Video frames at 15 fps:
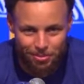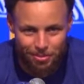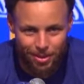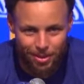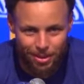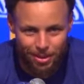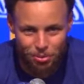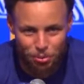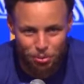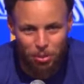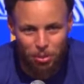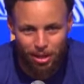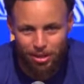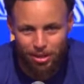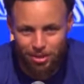It's
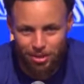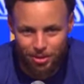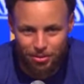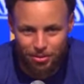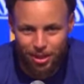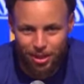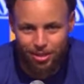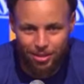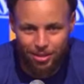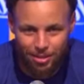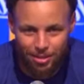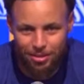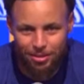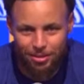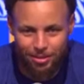reminding yourself not
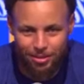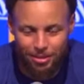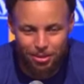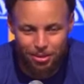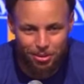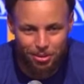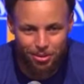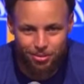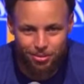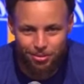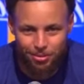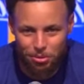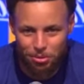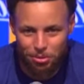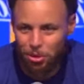to, you know,
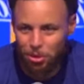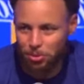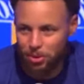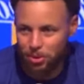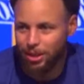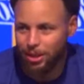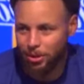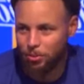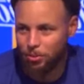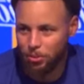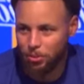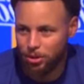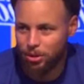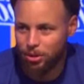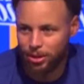lose hope that
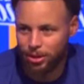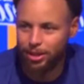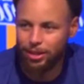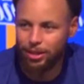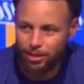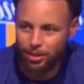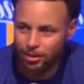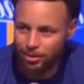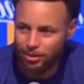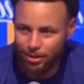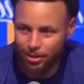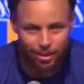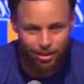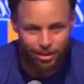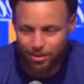we're going to get there.
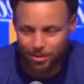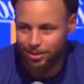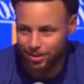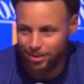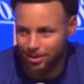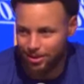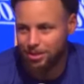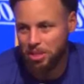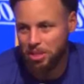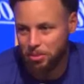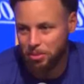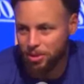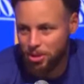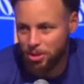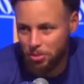And this team
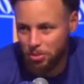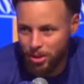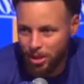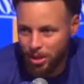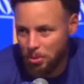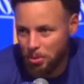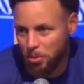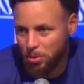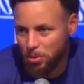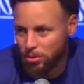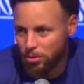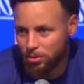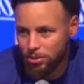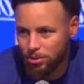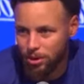is going to be
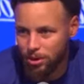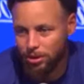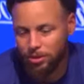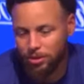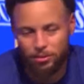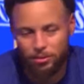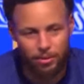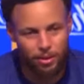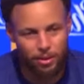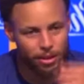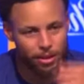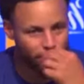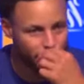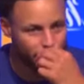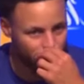capable of
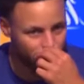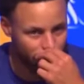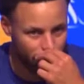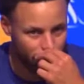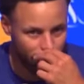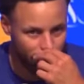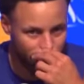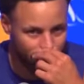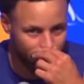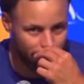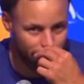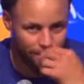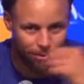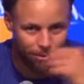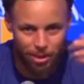the
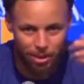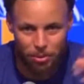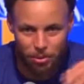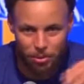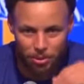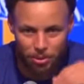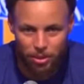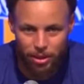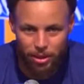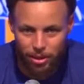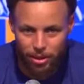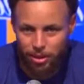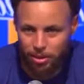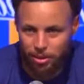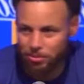level that we want to be
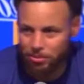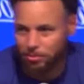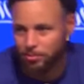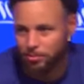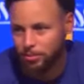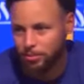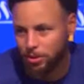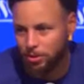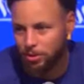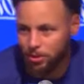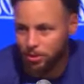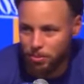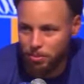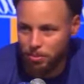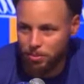at come, you
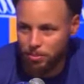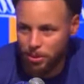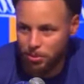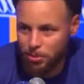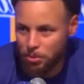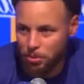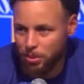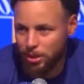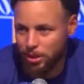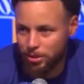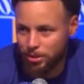know, April, May,